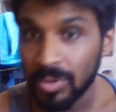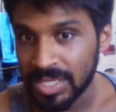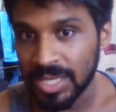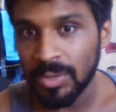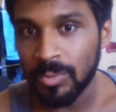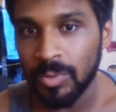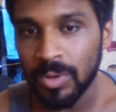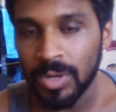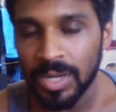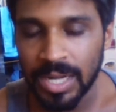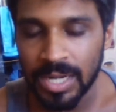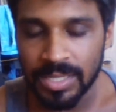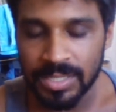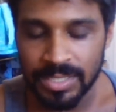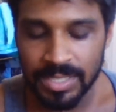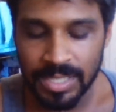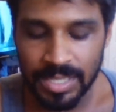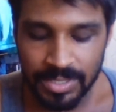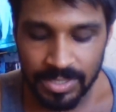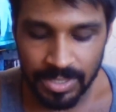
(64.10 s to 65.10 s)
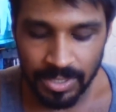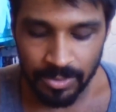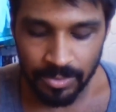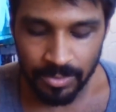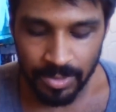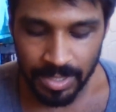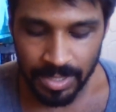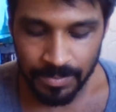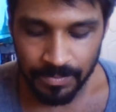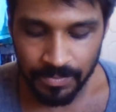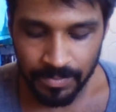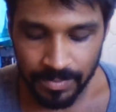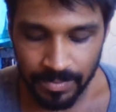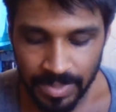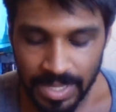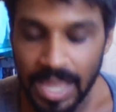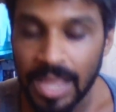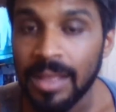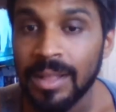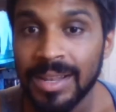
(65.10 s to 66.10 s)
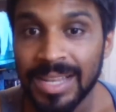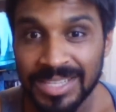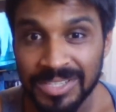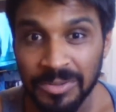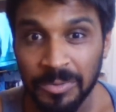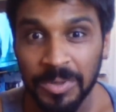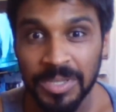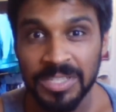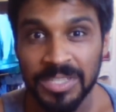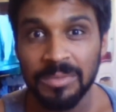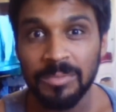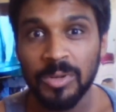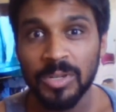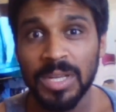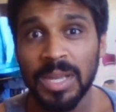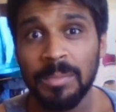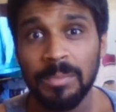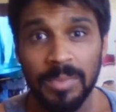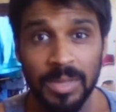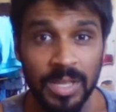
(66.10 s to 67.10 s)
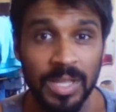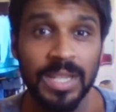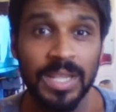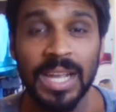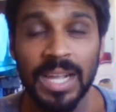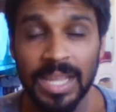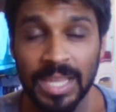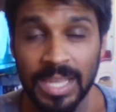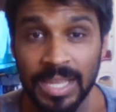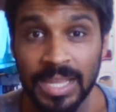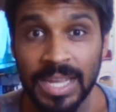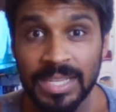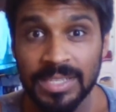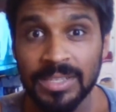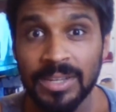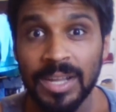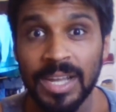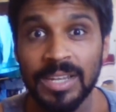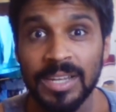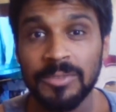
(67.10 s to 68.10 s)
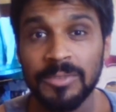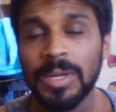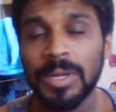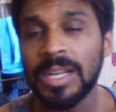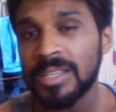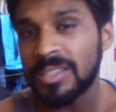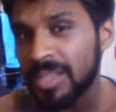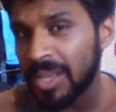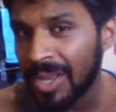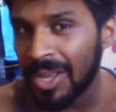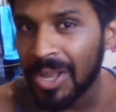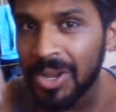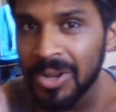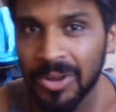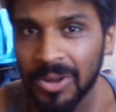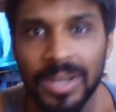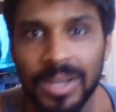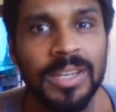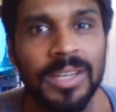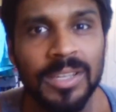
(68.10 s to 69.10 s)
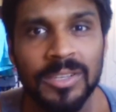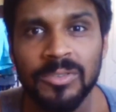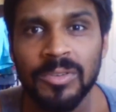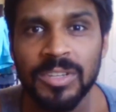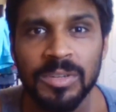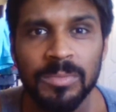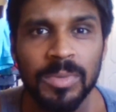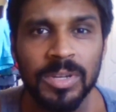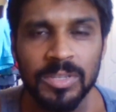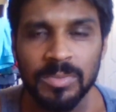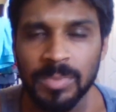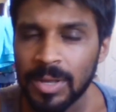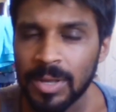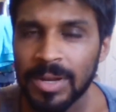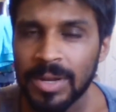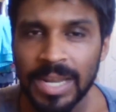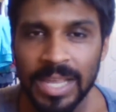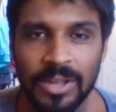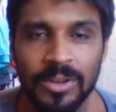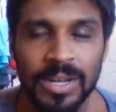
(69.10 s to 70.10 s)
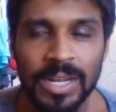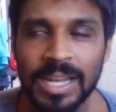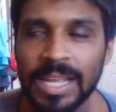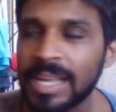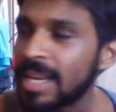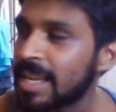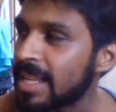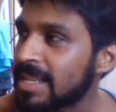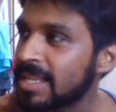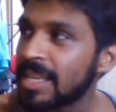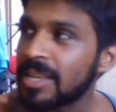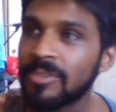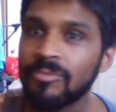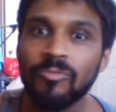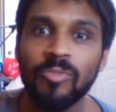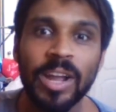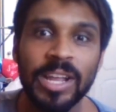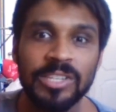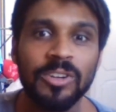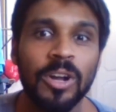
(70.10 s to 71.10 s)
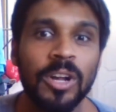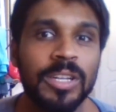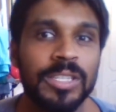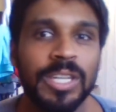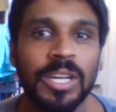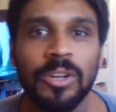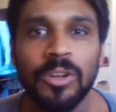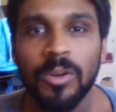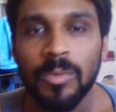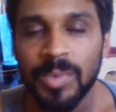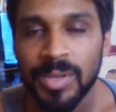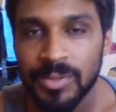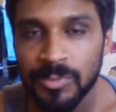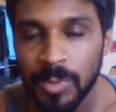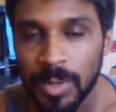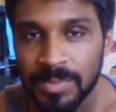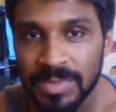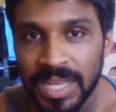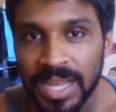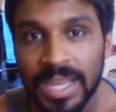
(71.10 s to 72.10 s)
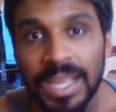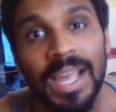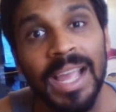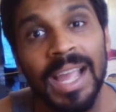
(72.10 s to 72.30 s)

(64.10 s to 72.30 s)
see. So yeah, let's not waste any more time. You guys know how this works. Go in the description box below, click on the link, and it'll take you right to Architect Kovac's website,